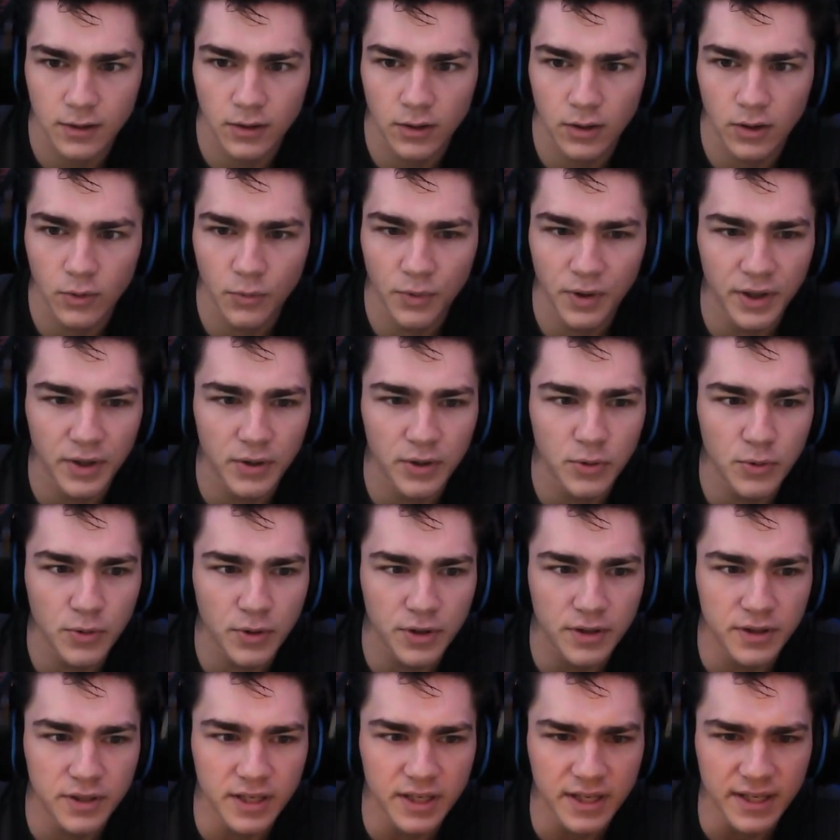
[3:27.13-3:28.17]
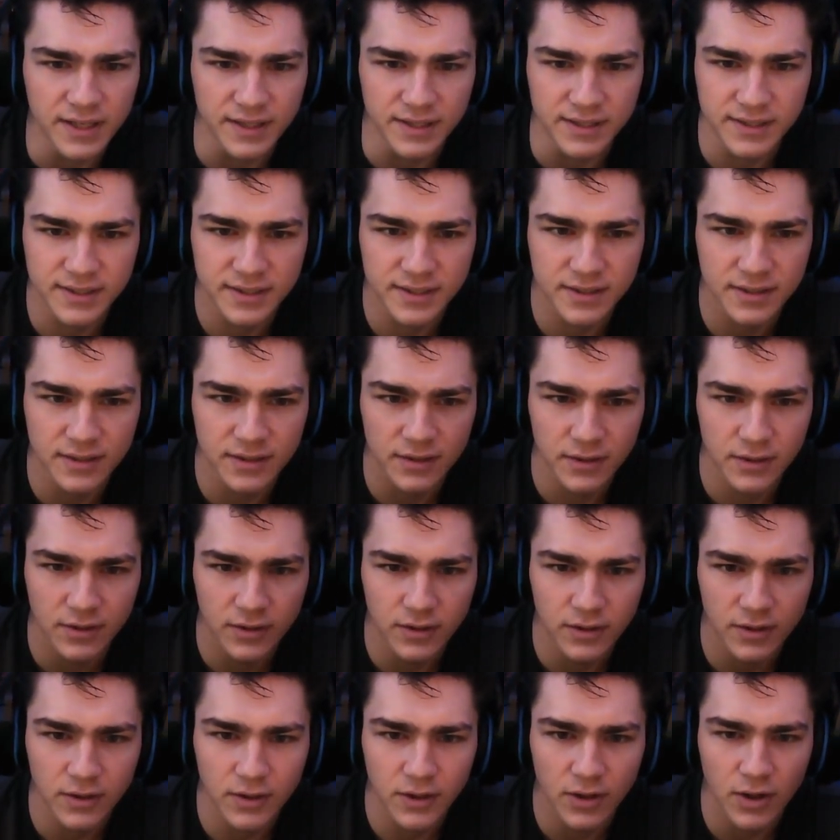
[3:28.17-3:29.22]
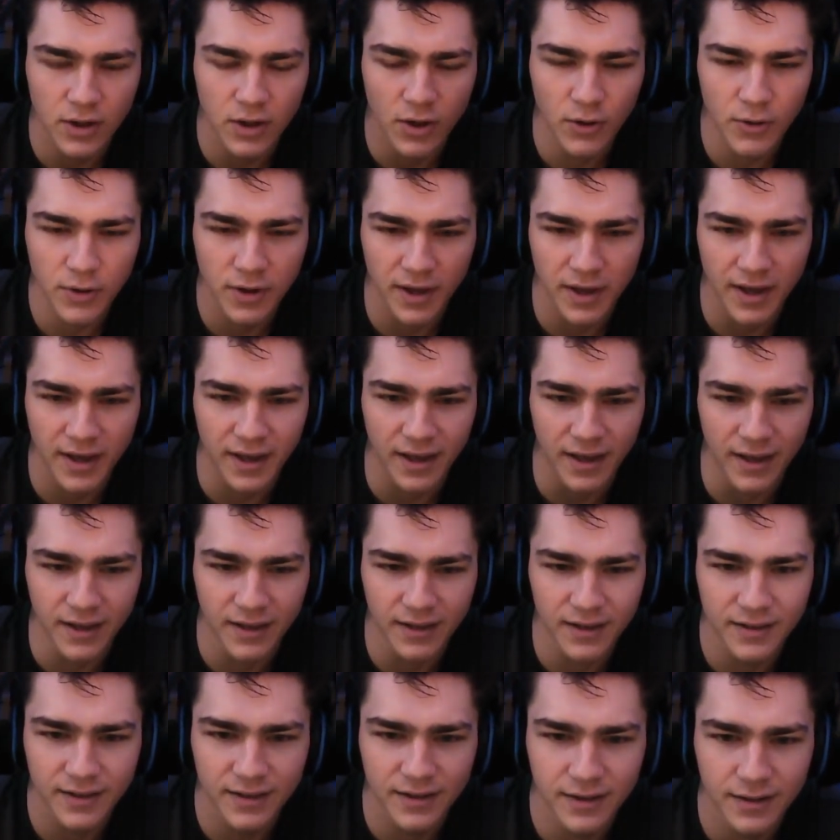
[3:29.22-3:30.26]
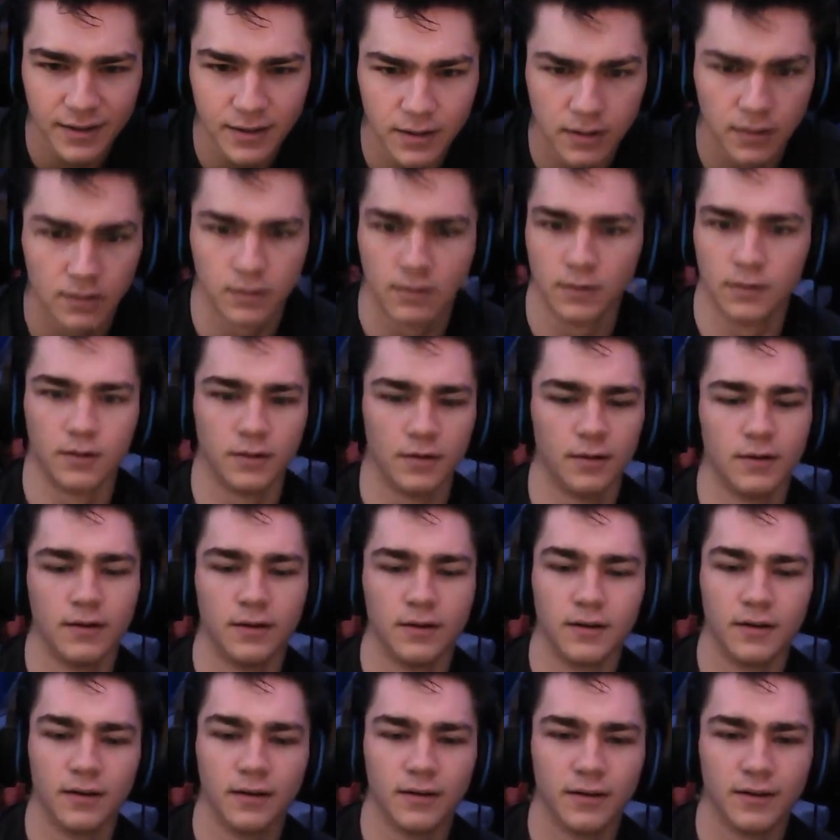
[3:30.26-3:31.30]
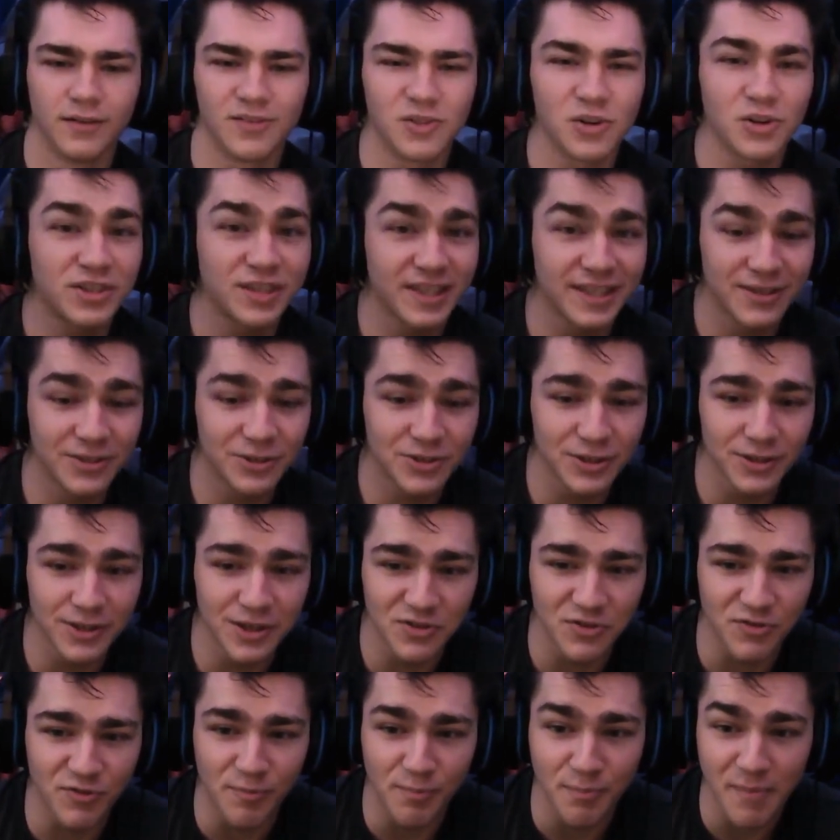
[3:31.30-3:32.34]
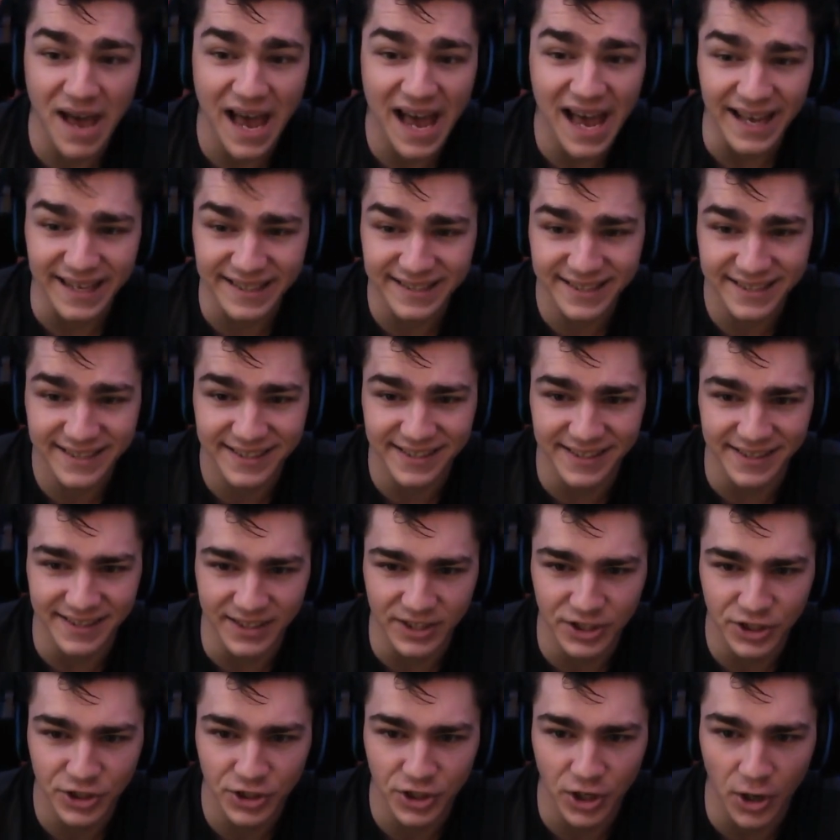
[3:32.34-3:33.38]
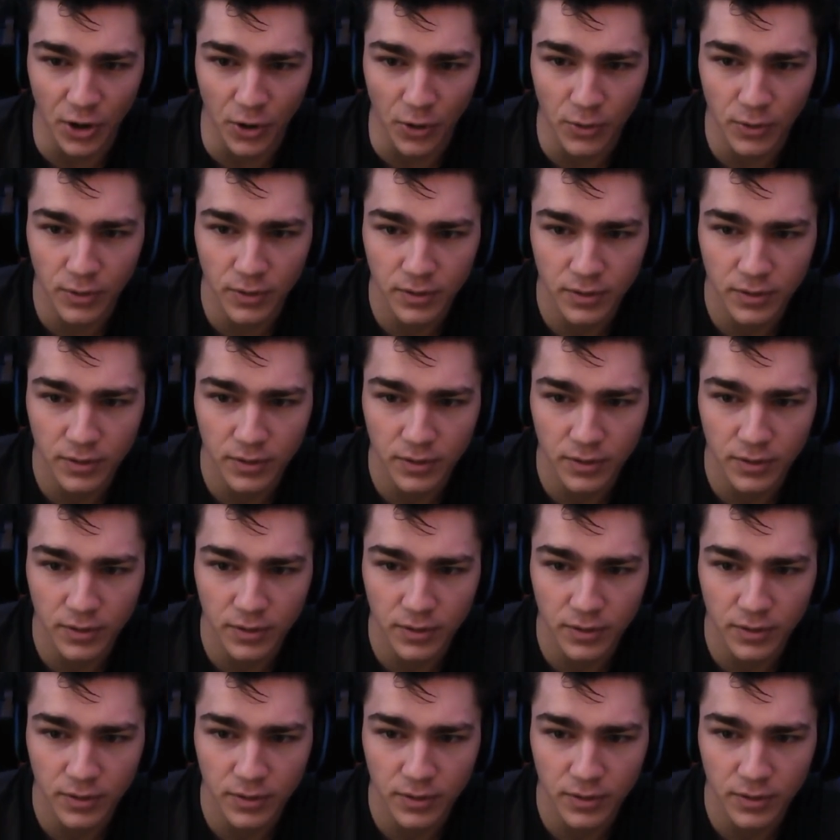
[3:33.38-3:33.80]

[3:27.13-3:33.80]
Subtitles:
Oh, wait, who are these? Okay. Looks like there's a lot of masks in this show.